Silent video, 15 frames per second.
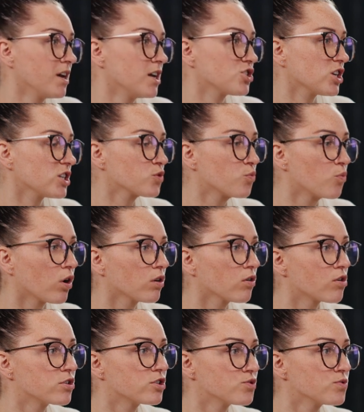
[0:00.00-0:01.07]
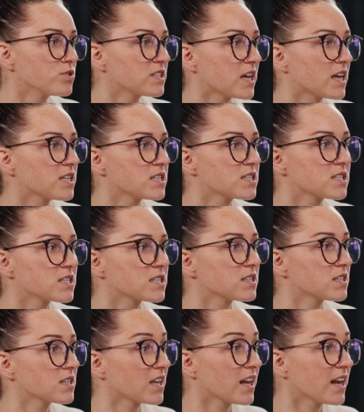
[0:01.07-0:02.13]
just 1 or 2
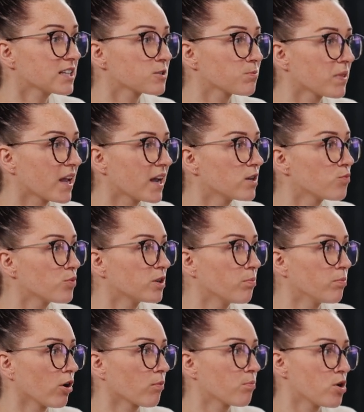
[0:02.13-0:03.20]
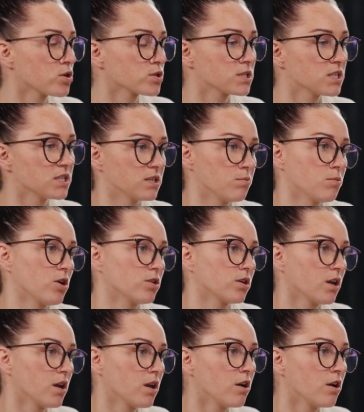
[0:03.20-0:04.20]
sentences that explain what the blog post is about.